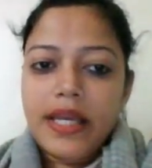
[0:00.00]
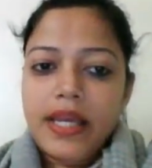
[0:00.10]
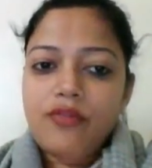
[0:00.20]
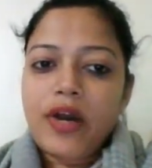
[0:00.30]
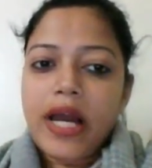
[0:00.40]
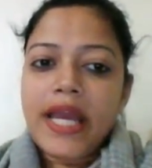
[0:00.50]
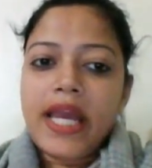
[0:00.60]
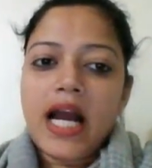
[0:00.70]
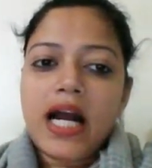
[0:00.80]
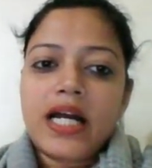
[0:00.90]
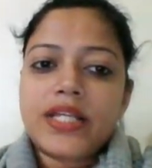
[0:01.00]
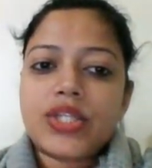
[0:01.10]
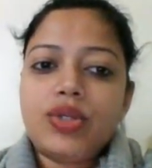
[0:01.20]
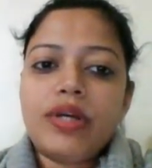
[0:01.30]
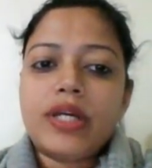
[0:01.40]
If I
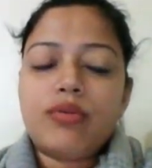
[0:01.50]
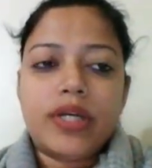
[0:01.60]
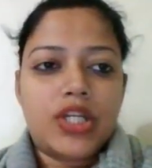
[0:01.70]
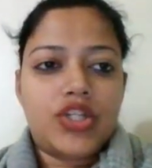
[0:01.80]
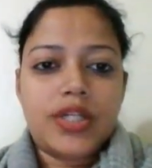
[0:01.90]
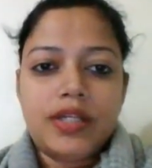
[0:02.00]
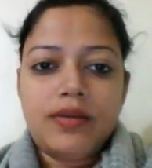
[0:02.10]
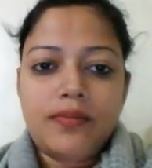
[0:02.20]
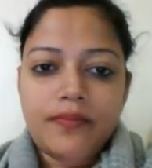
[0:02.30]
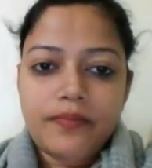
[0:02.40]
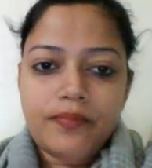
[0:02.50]
ask you a question,